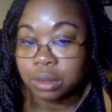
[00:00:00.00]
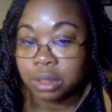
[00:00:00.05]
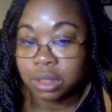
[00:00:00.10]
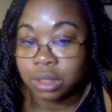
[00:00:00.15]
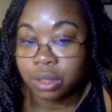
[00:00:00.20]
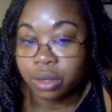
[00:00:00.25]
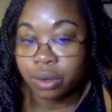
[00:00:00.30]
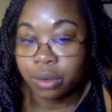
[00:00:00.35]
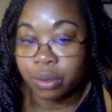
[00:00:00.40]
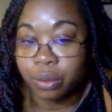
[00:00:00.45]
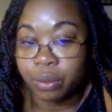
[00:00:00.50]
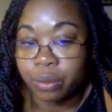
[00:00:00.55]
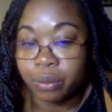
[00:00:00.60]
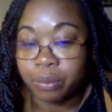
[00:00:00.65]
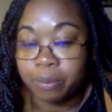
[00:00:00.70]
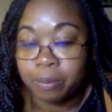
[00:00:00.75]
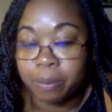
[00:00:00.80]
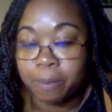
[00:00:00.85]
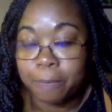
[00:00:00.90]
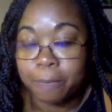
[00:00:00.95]

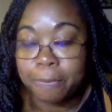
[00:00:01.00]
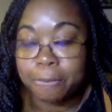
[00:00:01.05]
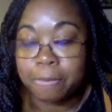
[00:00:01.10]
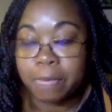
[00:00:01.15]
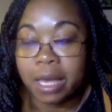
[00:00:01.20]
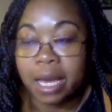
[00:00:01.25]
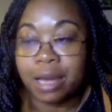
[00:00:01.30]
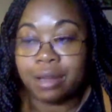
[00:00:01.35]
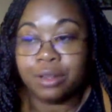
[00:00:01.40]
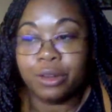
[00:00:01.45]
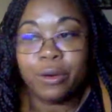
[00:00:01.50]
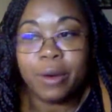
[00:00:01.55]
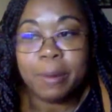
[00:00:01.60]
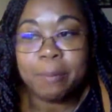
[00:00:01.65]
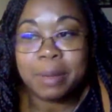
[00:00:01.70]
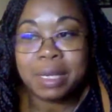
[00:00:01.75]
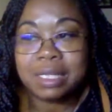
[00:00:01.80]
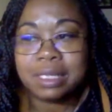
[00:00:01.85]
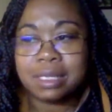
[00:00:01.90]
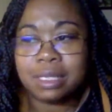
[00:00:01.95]
So I know it
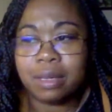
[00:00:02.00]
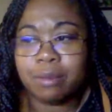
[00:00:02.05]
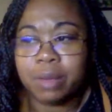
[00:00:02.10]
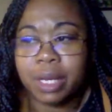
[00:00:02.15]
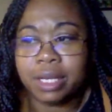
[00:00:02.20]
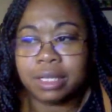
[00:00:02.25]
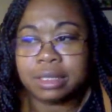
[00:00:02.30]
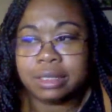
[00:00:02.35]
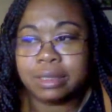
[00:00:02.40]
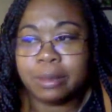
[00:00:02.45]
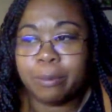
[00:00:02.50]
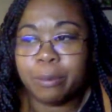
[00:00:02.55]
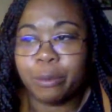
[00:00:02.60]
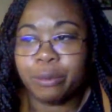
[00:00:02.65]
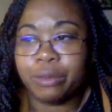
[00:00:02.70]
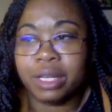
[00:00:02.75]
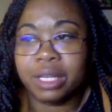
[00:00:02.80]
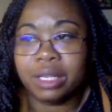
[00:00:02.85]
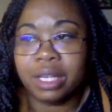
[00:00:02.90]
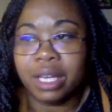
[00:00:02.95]
may seem like a simple
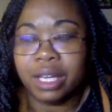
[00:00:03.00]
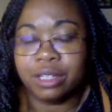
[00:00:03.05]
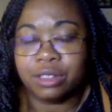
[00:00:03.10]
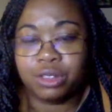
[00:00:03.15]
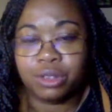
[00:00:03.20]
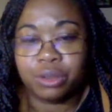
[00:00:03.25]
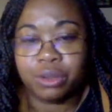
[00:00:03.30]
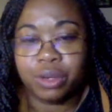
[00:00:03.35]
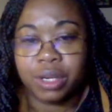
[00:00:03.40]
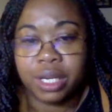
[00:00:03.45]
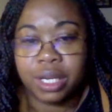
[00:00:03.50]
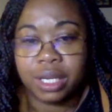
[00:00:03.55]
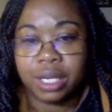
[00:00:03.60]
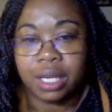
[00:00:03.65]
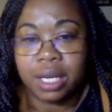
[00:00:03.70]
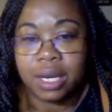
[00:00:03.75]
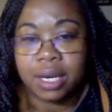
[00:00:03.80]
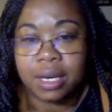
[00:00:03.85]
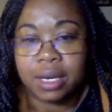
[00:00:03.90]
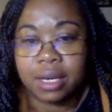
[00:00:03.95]
thing to integrate
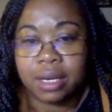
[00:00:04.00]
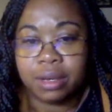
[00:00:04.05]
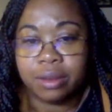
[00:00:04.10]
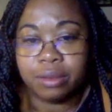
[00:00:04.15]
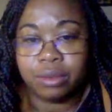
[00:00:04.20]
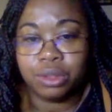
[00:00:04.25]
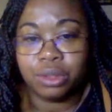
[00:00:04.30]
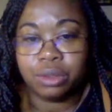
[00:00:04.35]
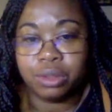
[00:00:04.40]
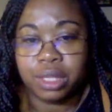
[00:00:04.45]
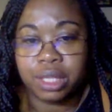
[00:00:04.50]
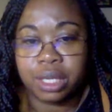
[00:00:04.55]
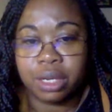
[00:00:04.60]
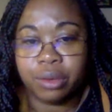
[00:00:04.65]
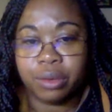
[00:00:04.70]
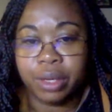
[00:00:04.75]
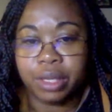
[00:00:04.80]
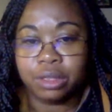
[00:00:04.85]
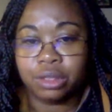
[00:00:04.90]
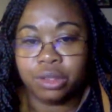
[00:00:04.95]

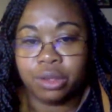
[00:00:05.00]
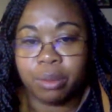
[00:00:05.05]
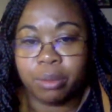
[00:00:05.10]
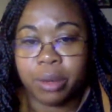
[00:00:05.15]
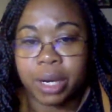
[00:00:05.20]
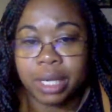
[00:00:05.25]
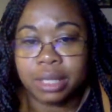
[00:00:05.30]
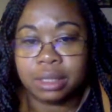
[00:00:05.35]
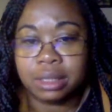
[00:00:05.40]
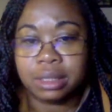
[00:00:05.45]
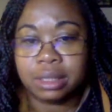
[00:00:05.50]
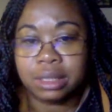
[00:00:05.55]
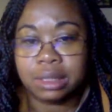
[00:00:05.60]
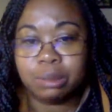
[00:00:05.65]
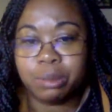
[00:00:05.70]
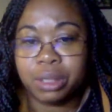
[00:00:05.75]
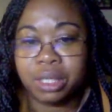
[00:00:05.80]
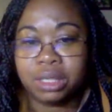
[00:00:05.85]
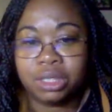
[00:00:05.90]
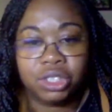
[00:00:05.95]
UDL into your practices,
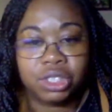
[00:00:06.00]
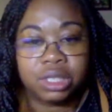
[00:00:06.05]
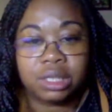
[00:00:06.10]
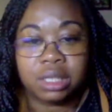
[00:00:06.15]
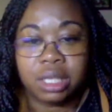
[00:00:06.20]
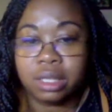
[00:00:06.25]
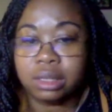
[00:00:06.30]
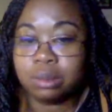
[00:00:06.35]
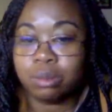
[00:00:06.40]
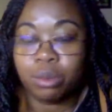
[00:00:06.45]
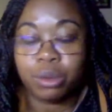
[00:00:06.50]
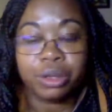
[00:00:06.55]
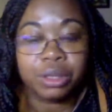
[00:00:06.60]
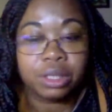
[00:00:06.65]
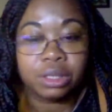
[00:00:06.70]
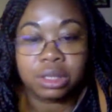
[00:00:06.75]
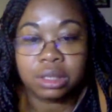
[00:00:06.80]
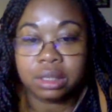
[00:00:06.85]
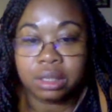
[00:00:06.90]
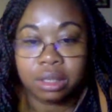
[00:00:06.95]
but it's more
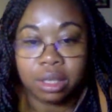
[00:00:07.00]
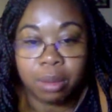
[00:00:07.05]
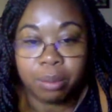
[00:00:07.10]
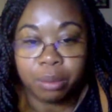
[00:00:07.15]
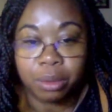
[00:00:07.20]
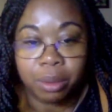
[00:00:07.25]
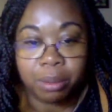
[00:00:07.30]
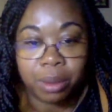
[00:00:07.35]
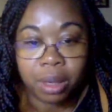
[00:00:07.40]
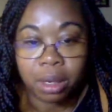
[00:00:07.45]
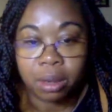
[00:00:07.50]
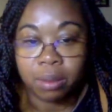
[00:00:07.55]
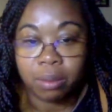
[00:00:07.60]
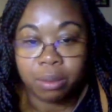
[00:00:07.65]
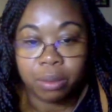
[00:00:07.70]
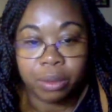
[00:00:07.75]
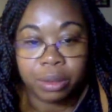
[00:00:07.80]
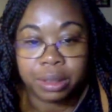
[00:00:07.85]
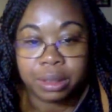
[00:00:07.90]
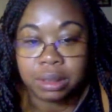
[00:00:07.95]
than just a couple of
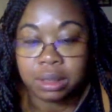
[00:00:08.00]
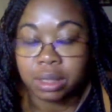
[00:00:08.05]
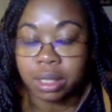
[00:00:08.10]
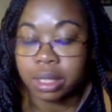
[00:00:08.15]
PowerPoints.